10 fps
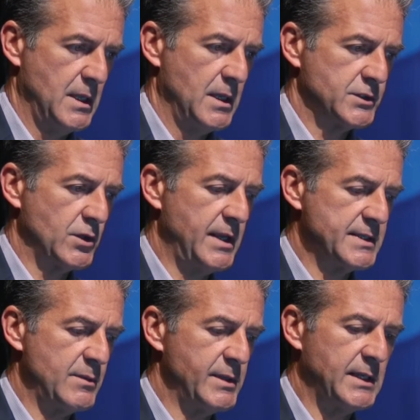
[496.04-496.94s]
So here's
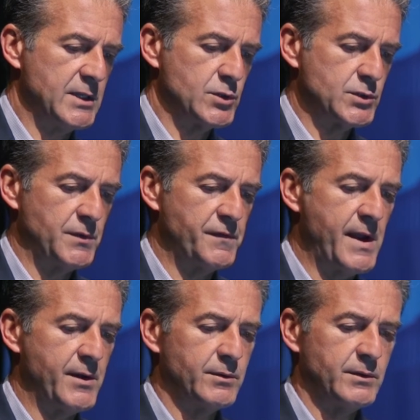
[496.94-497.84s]
the mutations we
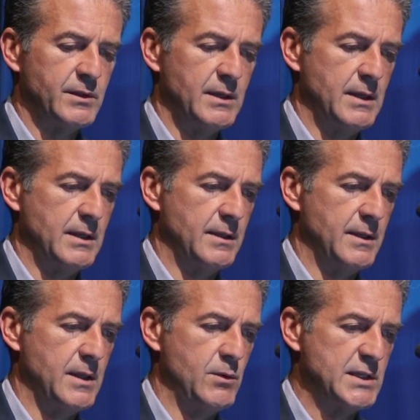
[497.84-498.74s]
found in
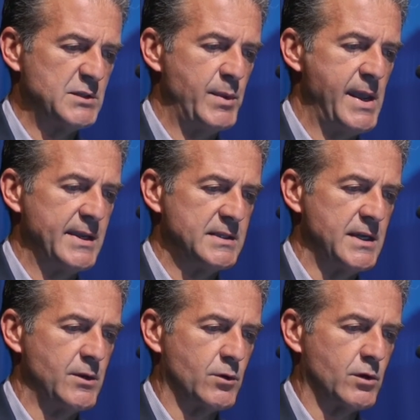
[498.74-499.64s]
the USP8
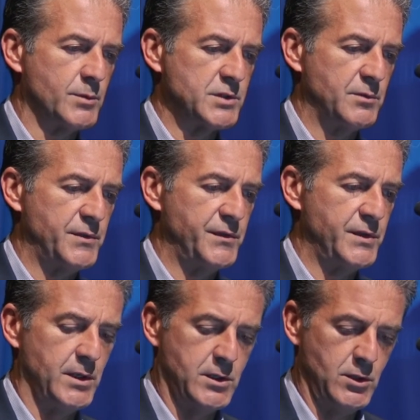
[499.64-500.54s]
gene on chromosome
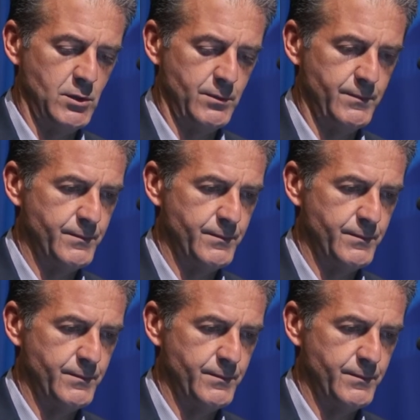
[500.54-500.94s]
15q.